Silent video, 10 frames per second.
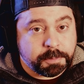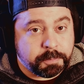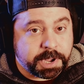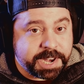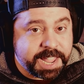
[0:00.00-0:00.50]

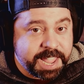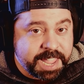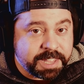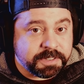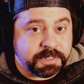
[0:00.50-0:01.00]
but
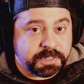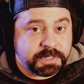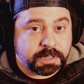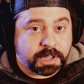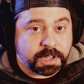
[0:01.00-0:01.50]

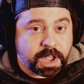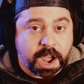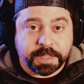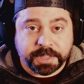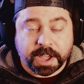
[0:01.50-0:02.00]
ends,
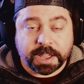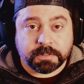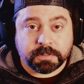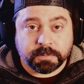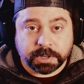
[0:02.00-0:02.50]
I thought,
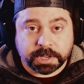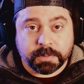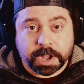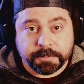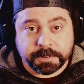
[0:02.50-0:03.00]
really
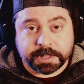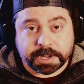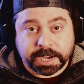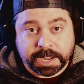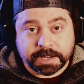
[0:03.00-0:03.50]
well for the
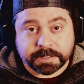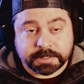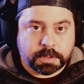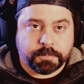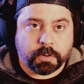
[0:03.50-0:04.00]

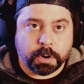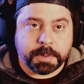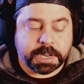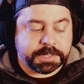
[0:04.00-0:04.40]
Canadiens. 4 minutes